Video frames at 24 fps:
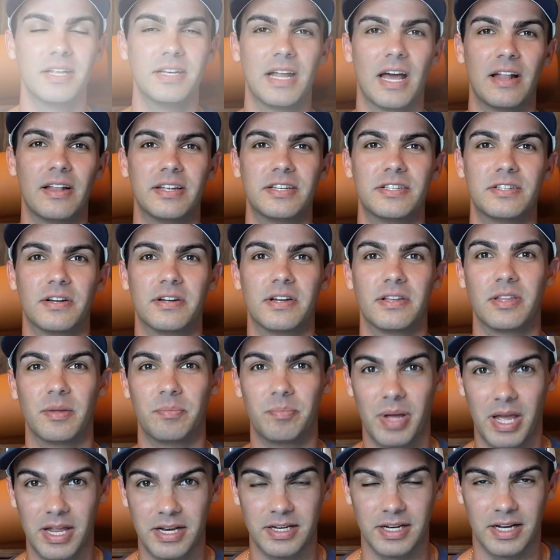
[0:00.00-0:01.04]
Now let's look at the
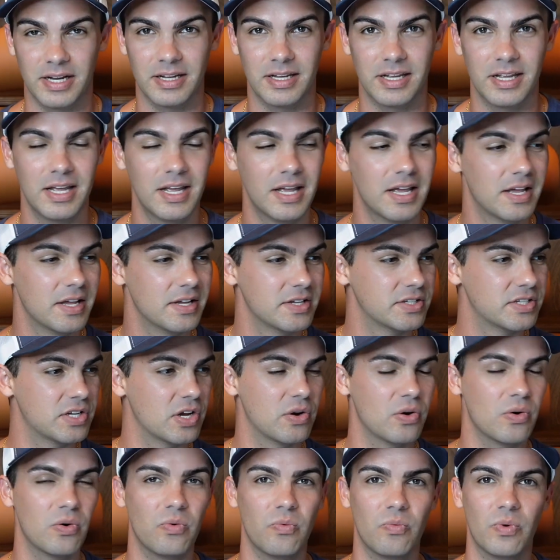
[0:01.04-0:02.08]
pending.
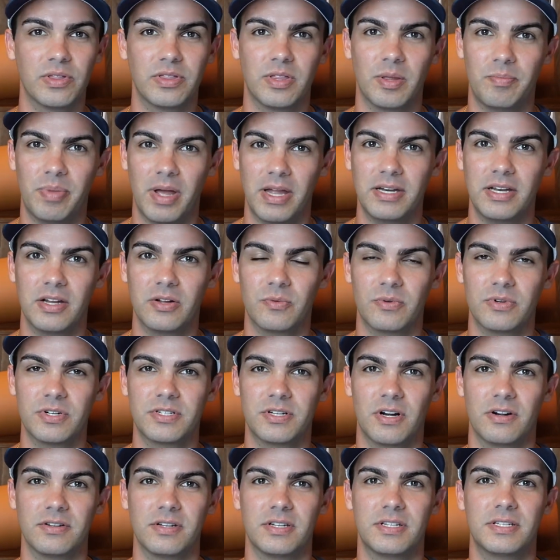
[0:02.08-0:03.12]
So with the pending, we're
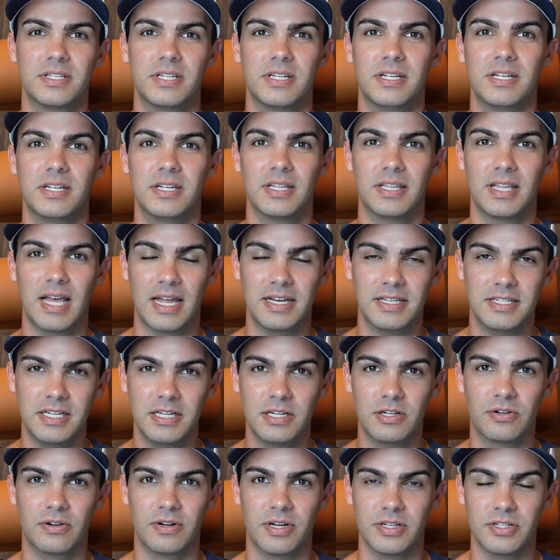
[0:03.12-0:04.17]
starting to see that
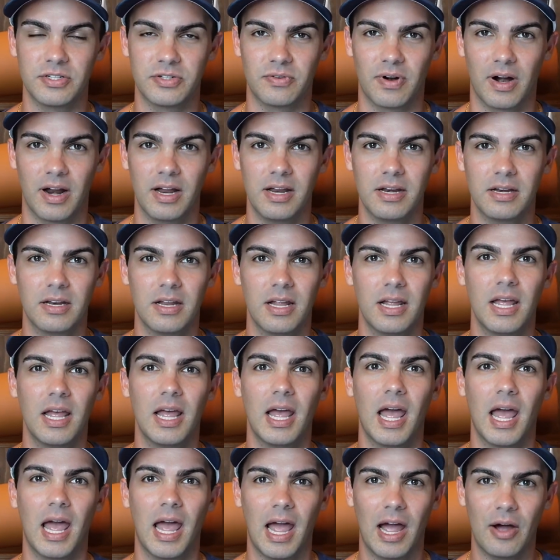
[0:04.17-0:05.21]
decrease, right?
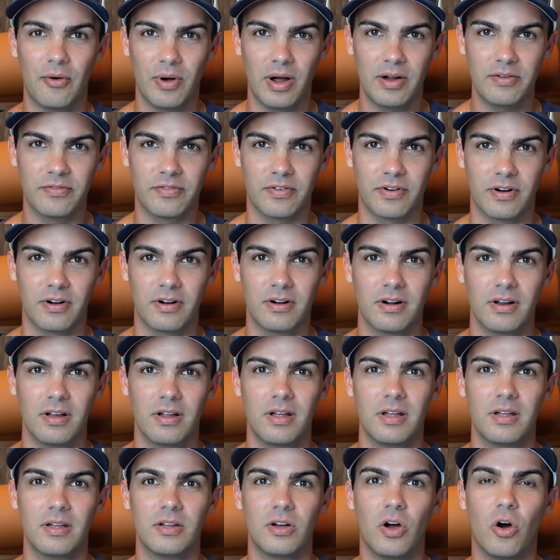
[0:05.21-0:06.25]
However,
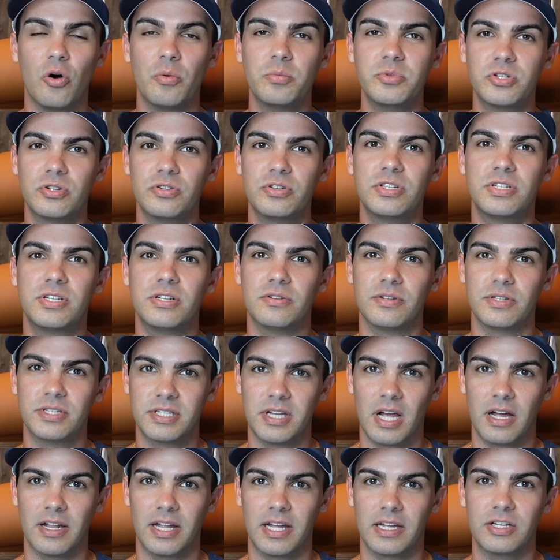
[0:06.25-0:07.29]
homes are still
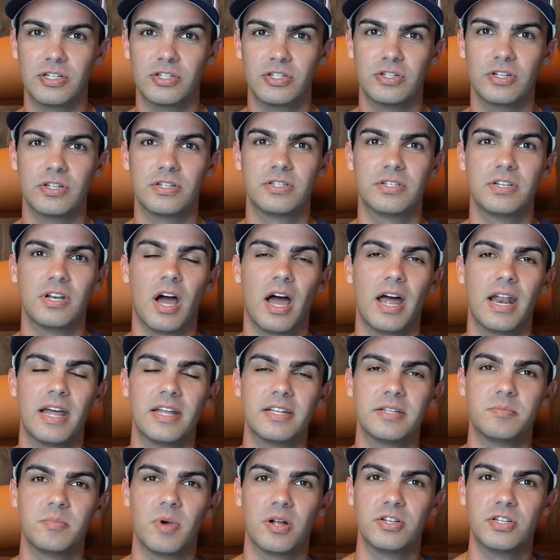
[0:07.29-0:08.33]
selling, just not
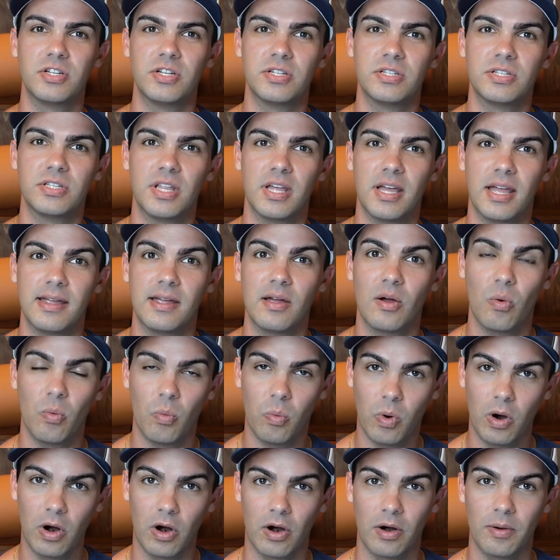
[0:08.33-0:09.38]
as much as they
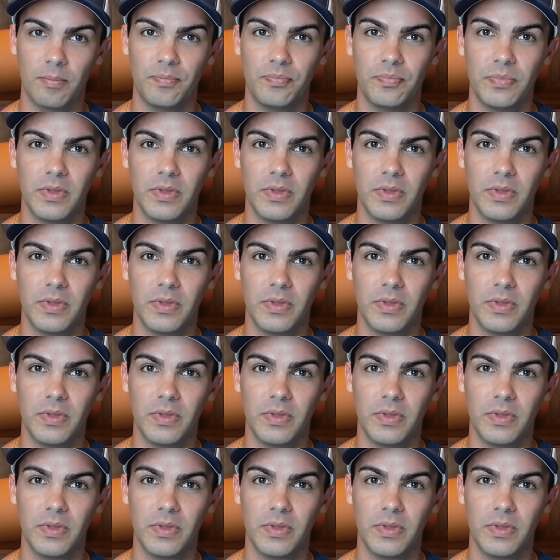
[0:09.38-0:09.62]
were.